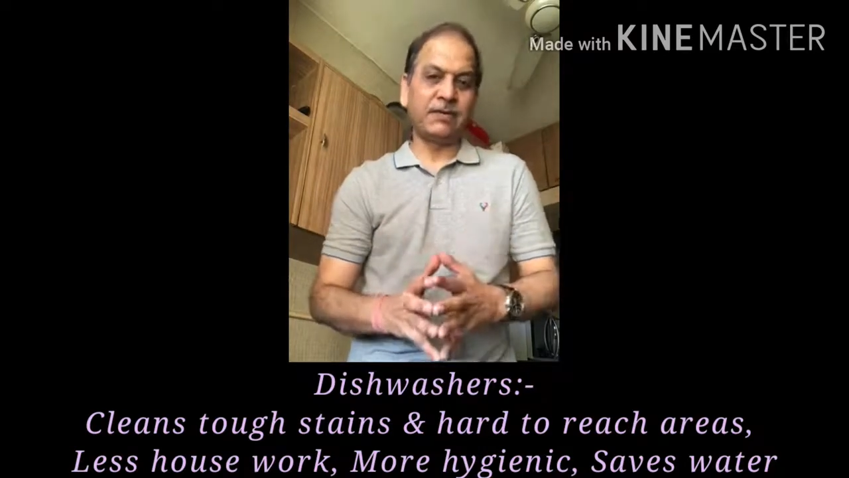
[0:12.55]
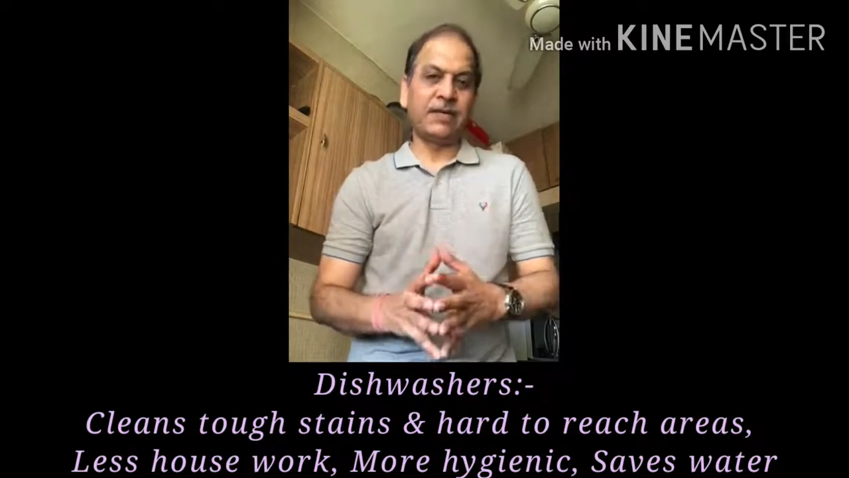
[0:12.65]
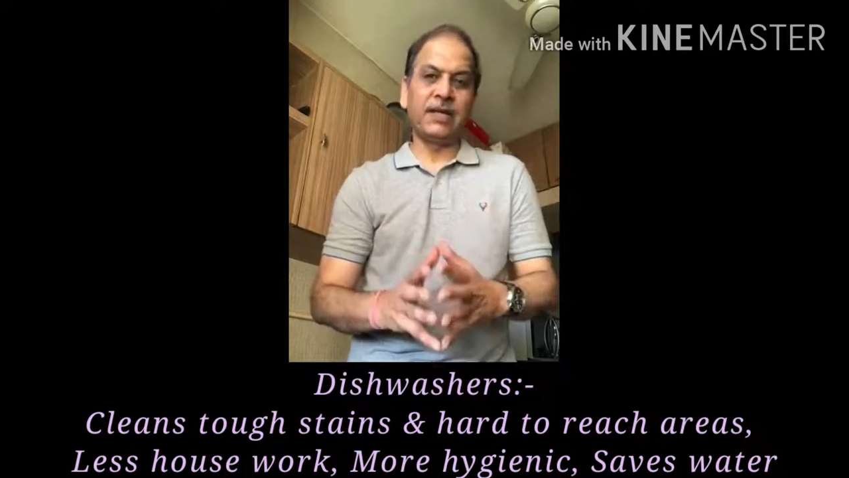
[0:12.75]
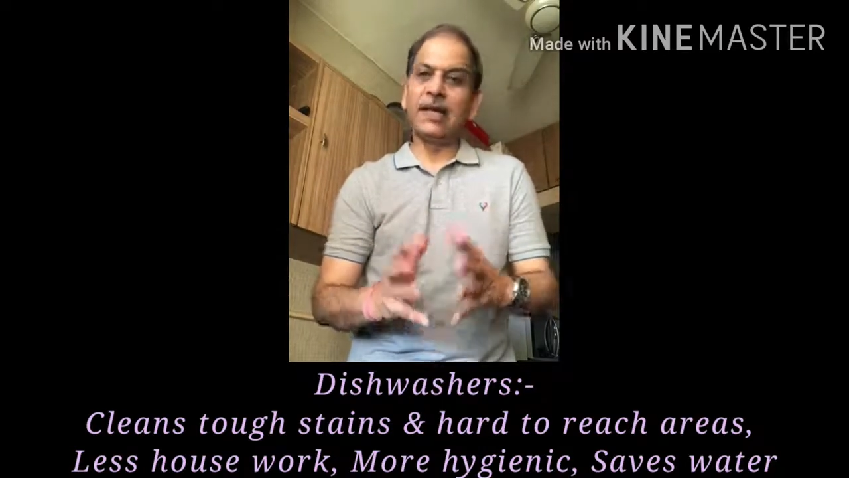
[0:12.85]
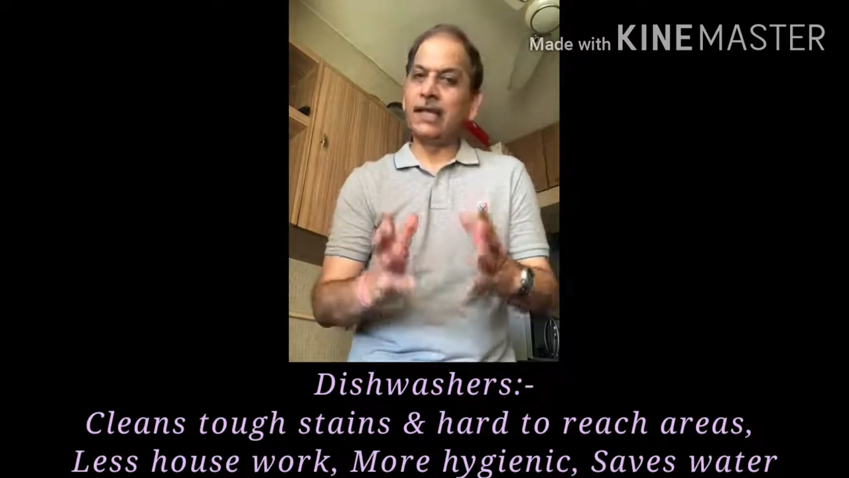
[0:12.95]

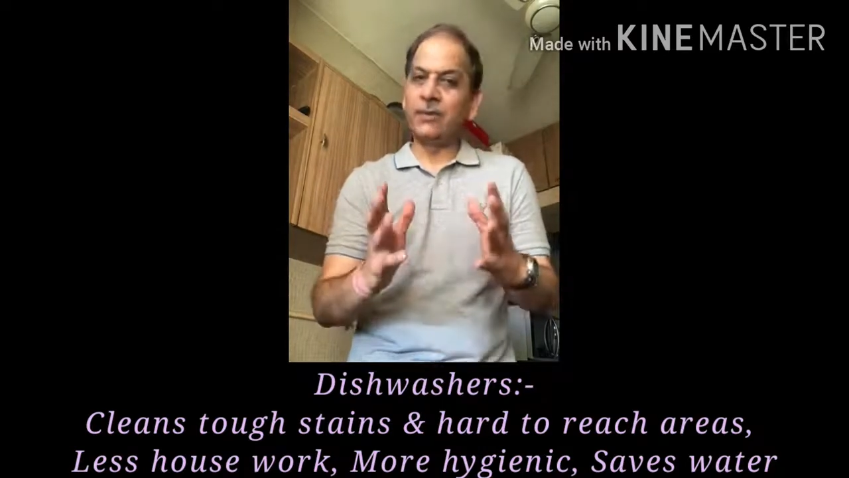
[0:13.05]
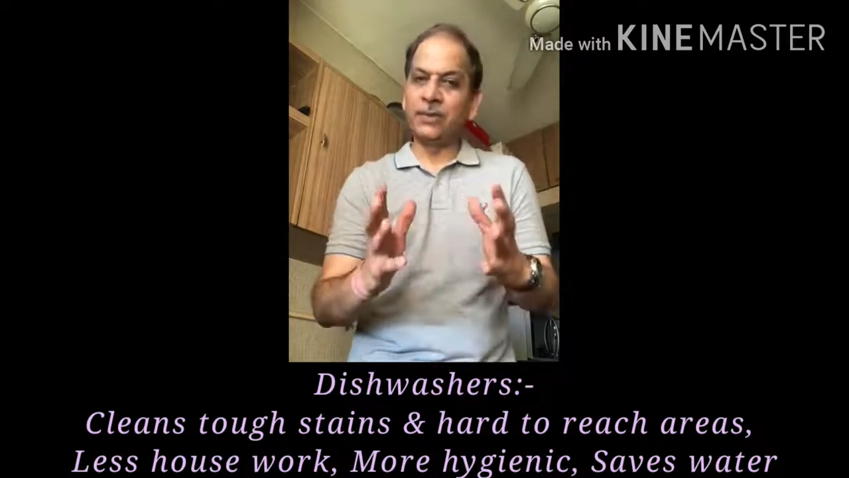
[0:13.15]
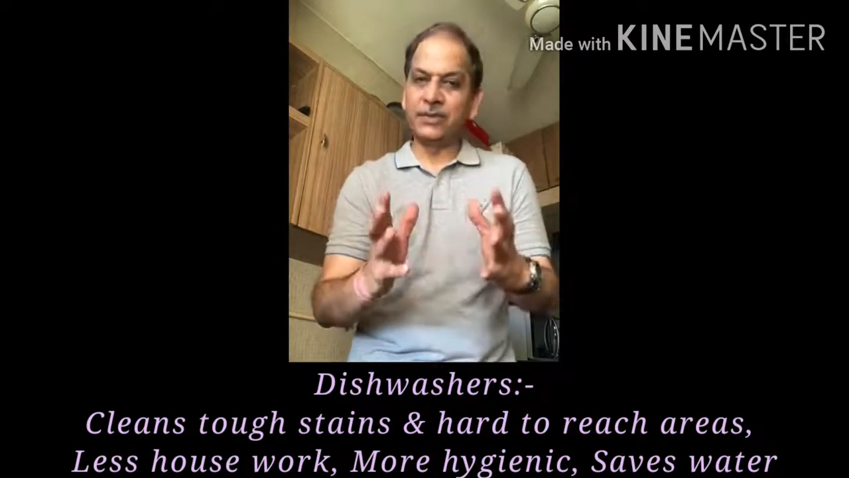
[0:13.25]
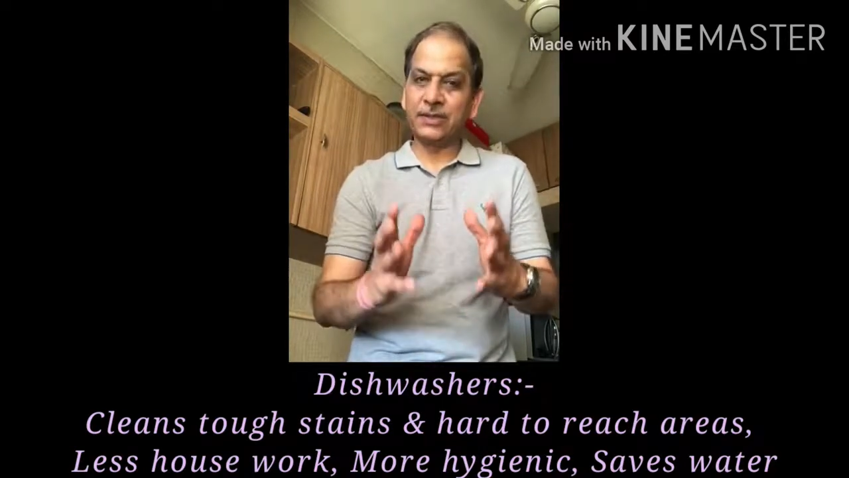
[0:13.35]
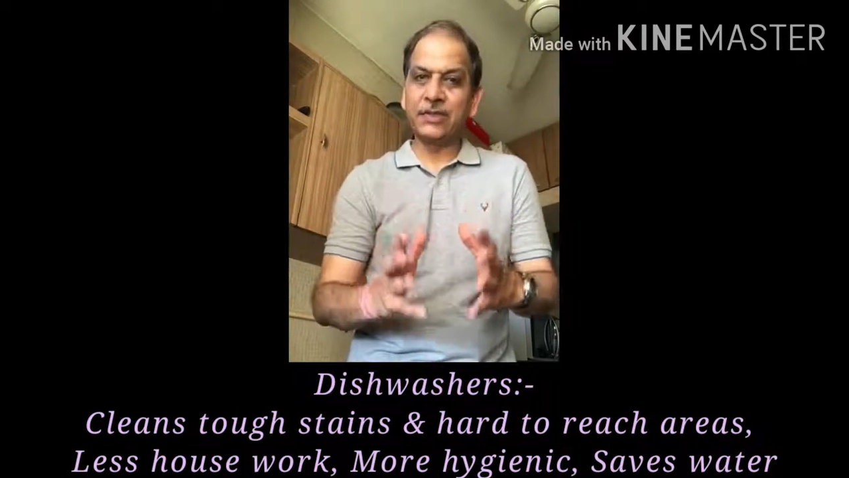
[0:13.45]
in
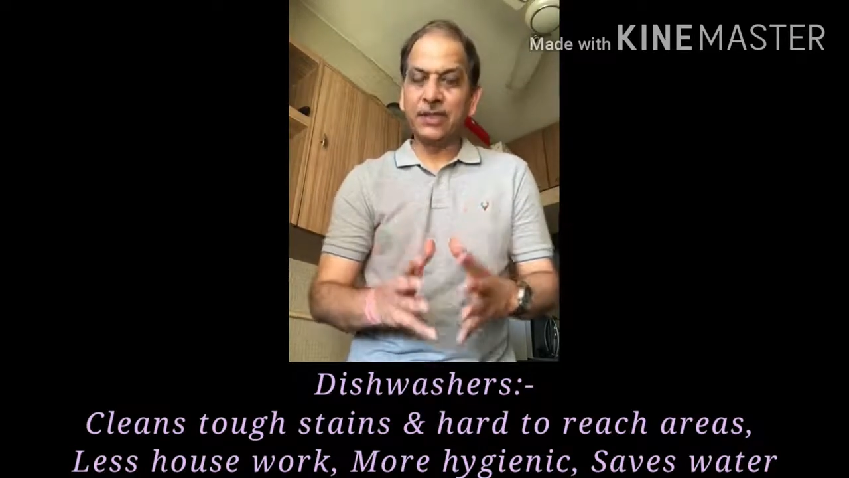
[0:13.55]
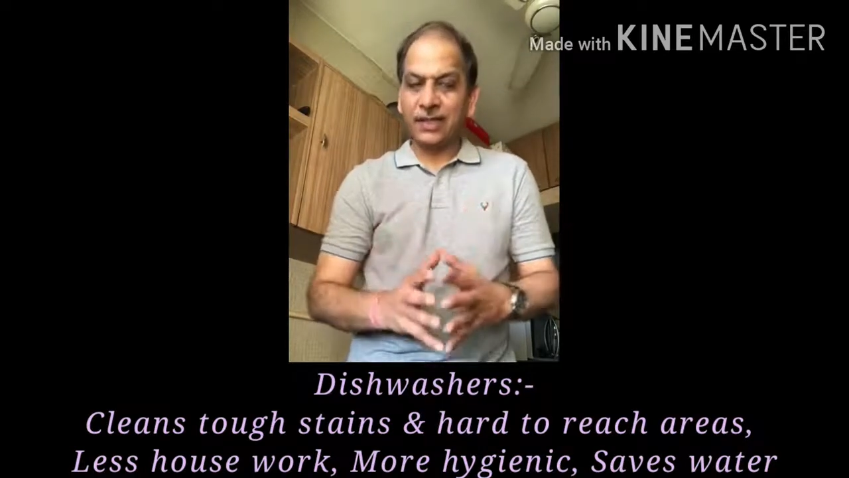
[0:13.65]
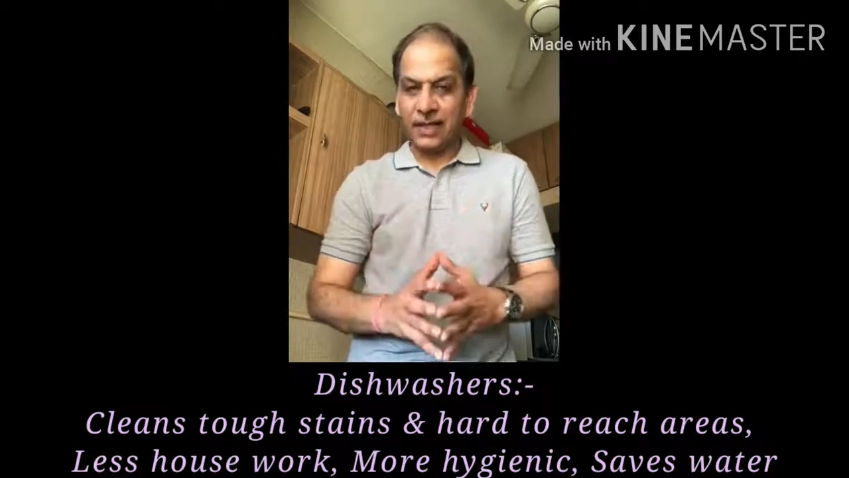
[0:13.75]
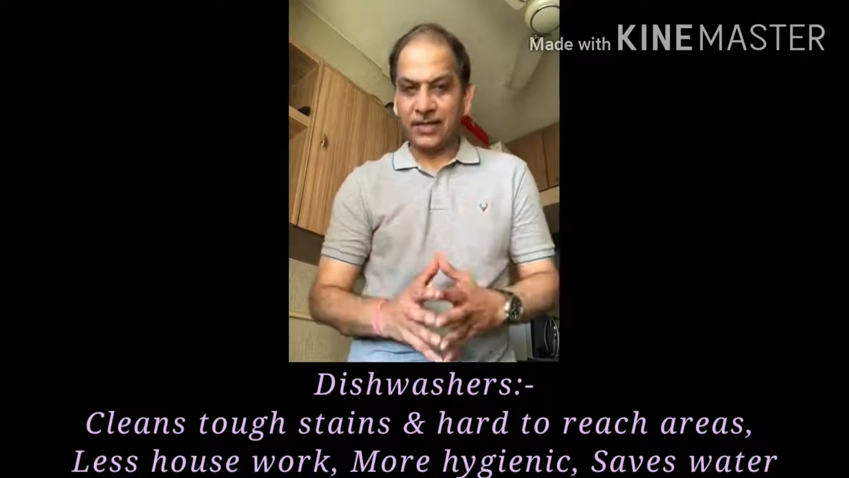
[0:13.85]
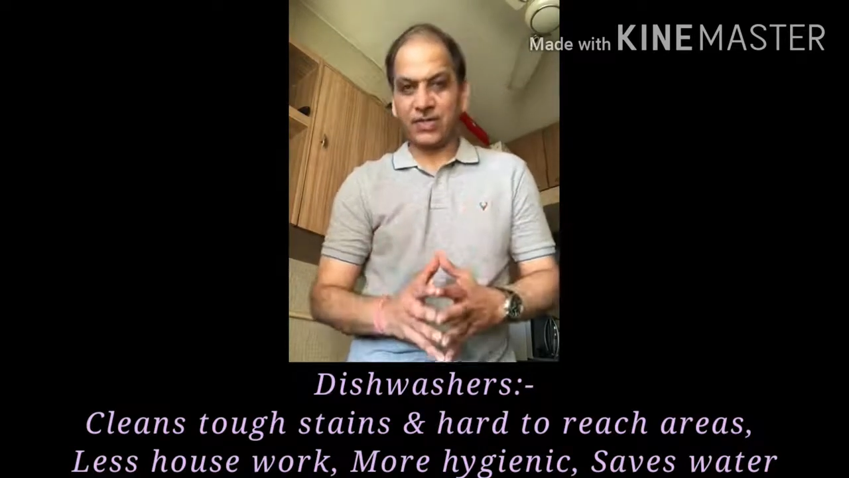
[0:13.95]
anyone's
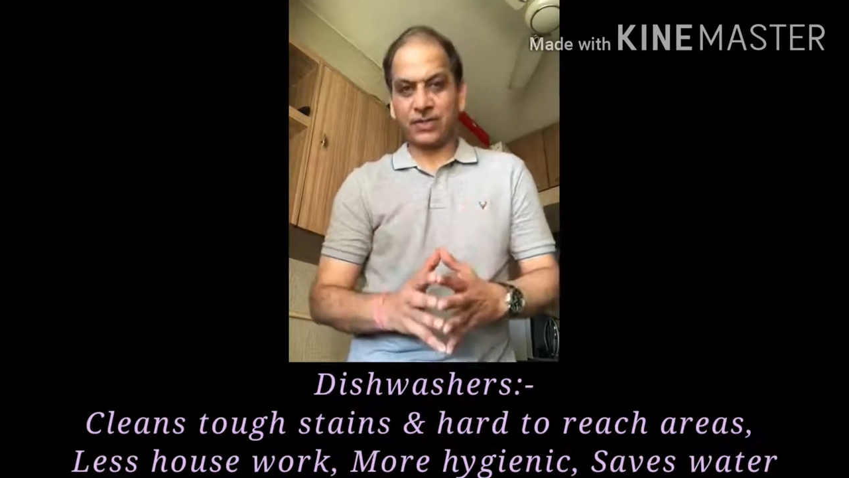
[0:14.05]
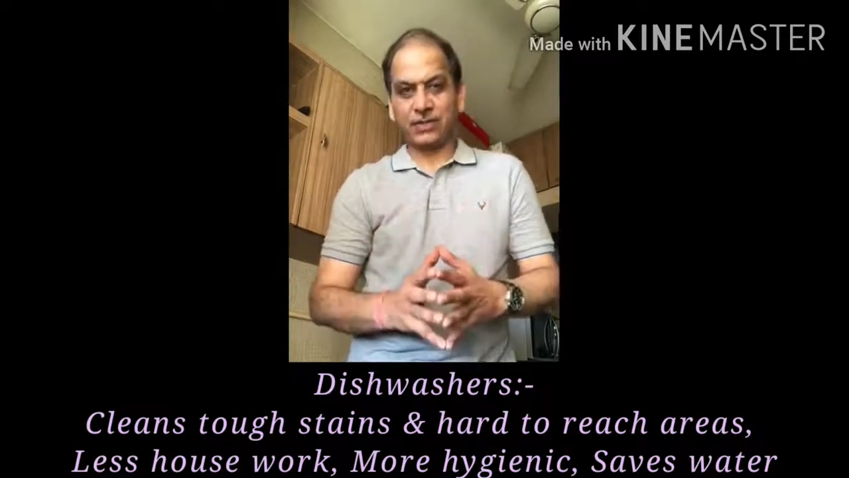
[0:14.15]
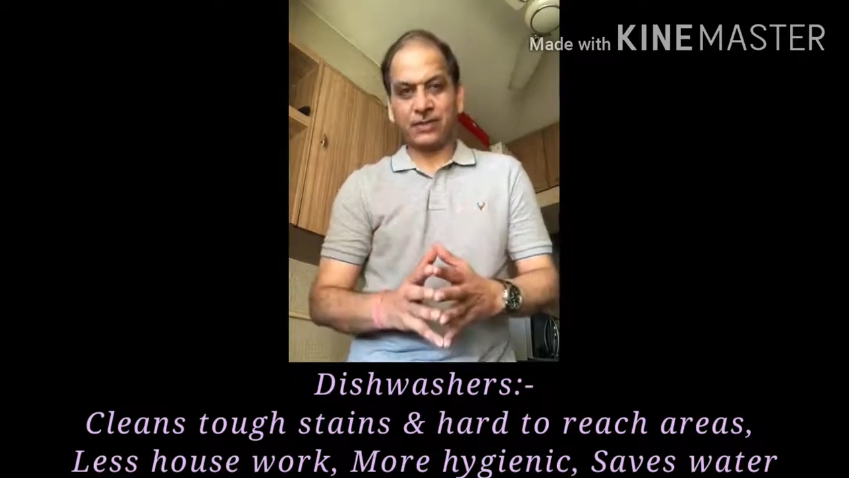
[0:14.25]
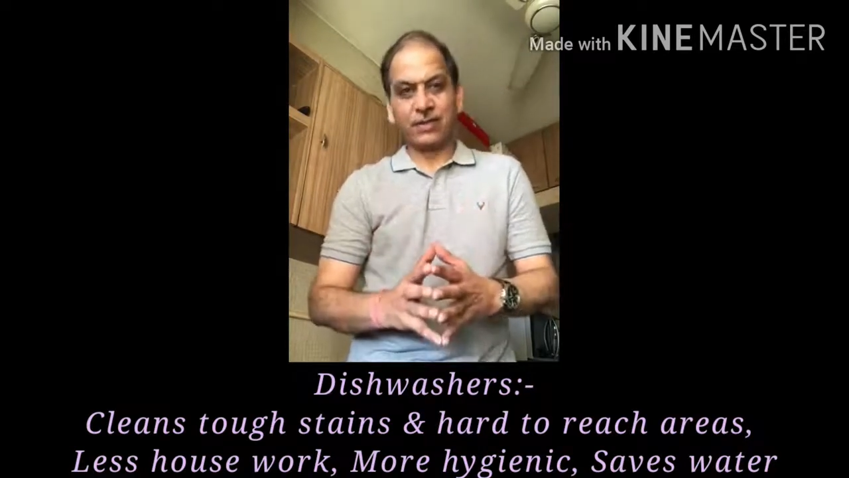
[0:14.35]
kitchen.